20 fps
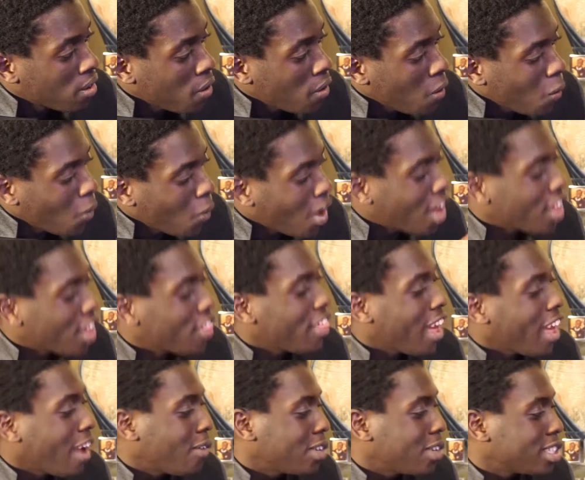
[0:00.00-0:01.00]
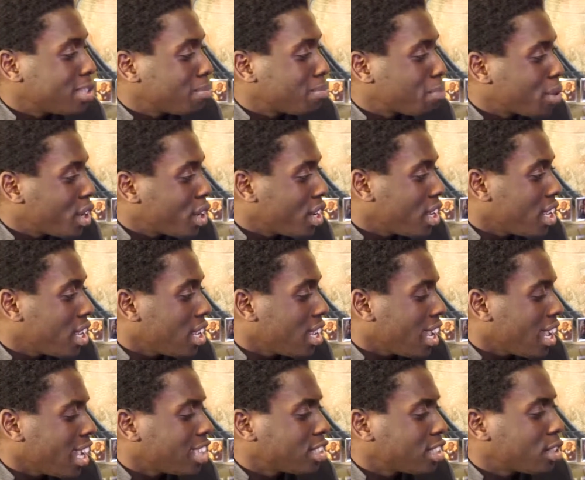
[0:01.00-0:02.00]
Well, that was pretty
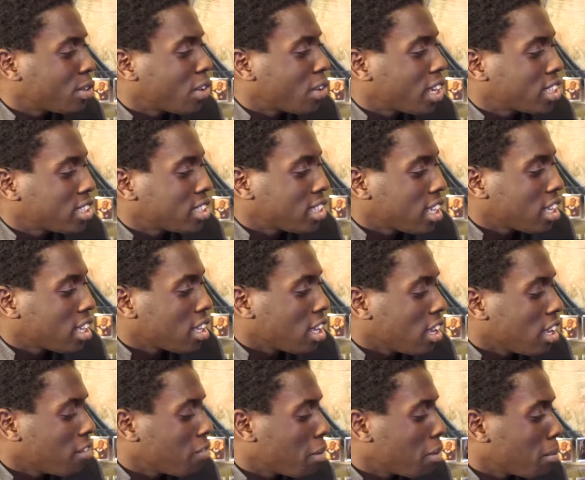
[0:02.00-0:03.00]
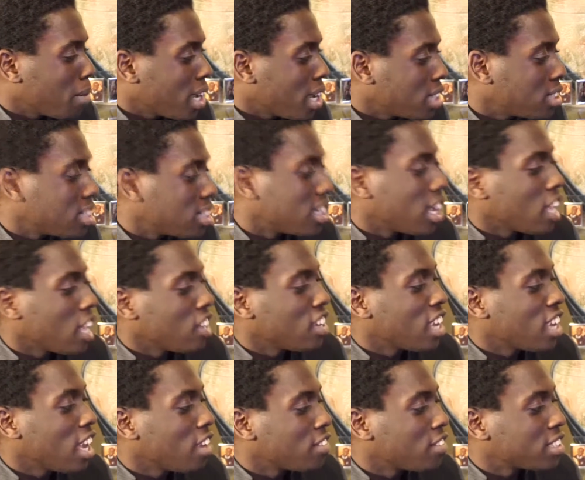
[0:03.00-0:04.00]
interesting information that you
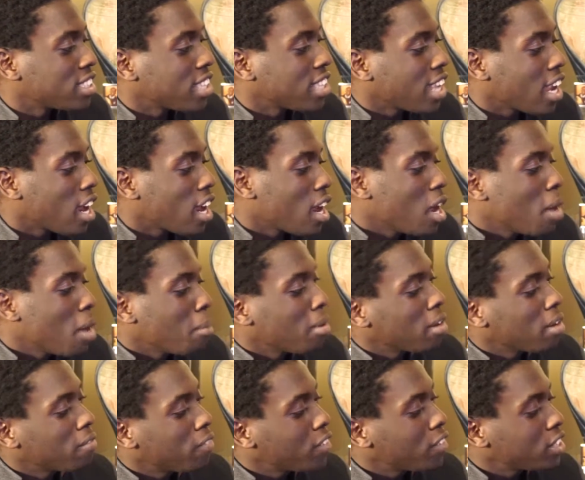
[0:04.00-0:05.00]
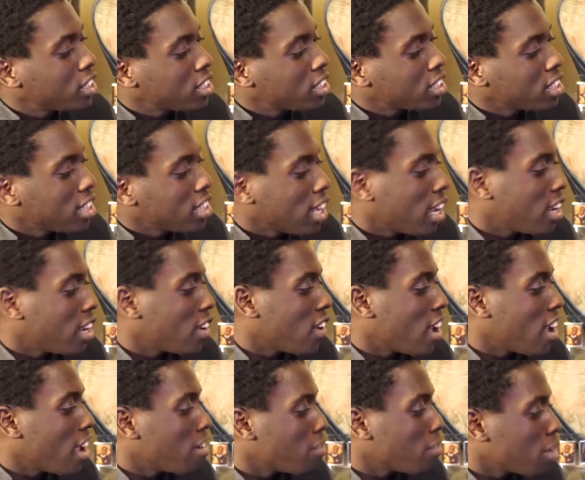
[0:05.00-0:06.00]
gave us there. But unfortunately, I don't
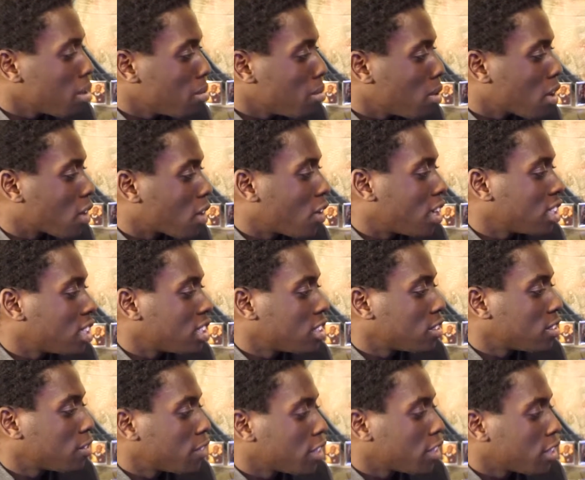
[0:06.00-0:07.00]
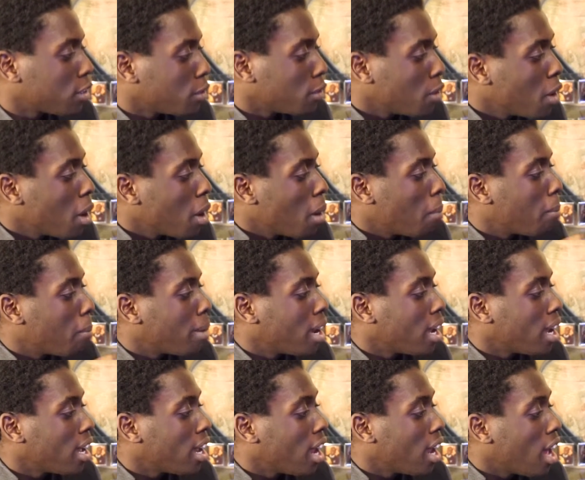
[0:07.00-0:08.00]
have any more questions for you.
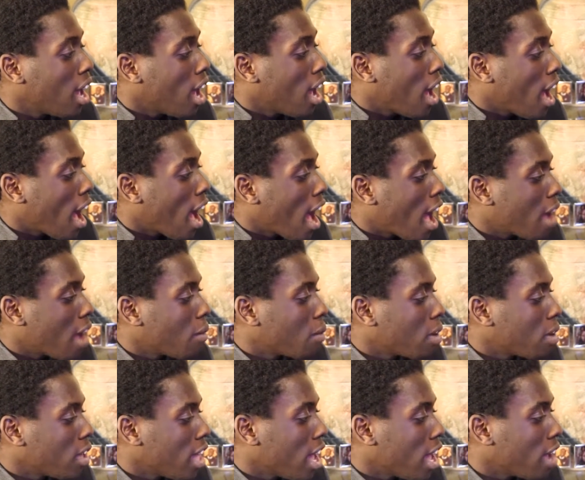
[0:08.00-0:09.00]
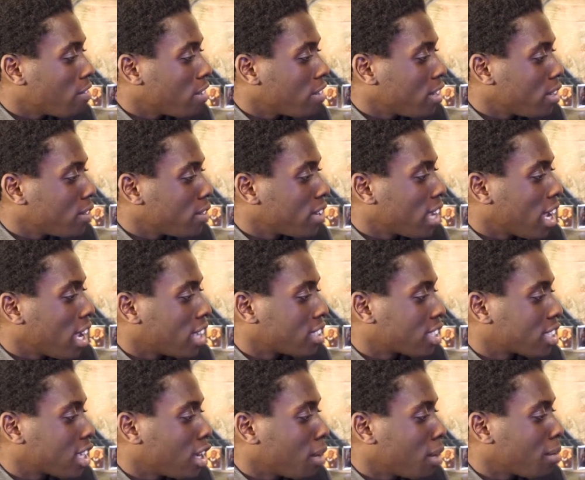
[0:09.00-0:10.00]
But I will have a new
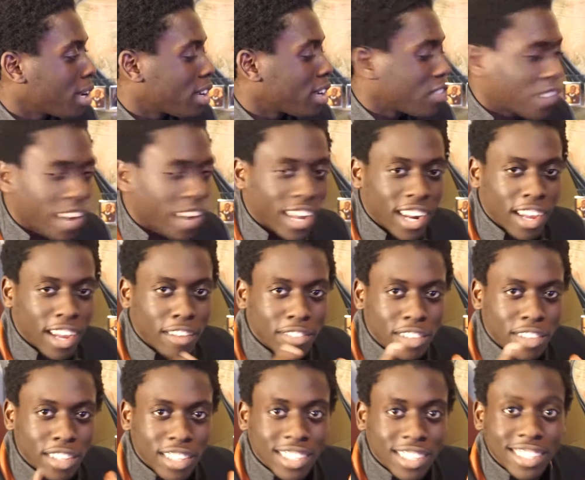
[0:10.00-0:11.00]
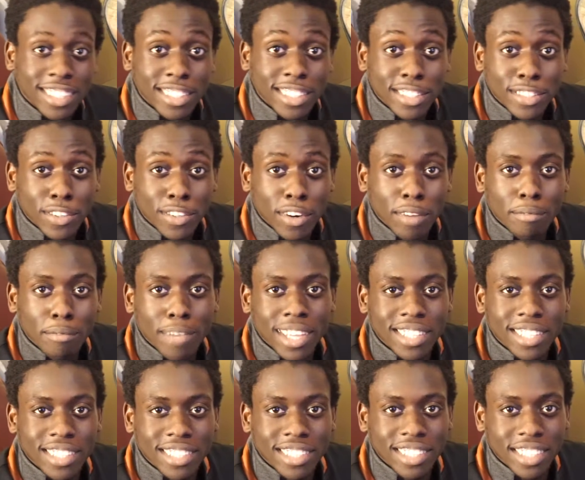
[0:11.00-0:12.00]
guest coming right after these short
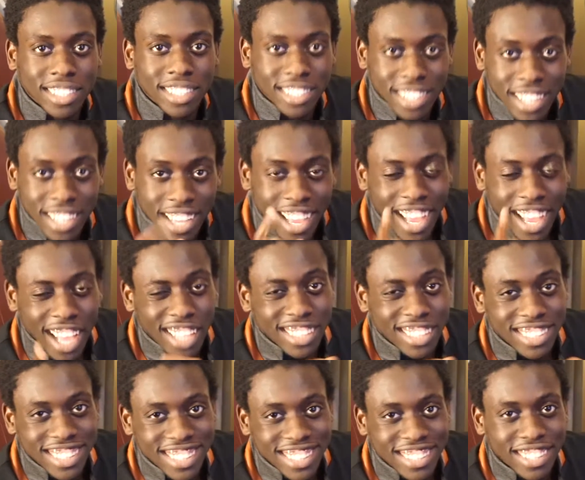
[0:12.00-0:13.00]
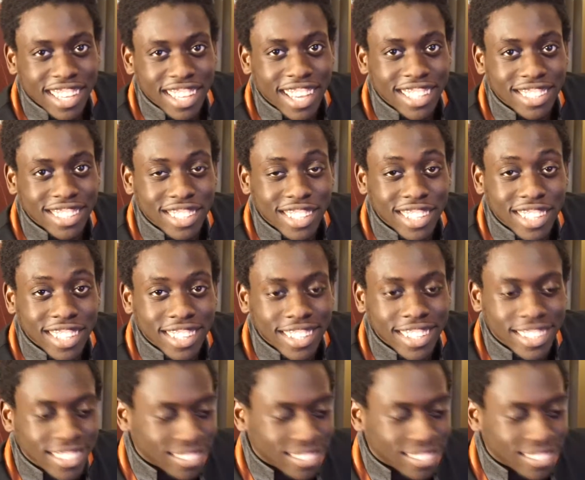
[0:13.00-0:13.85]
messages. I'll see you guys later.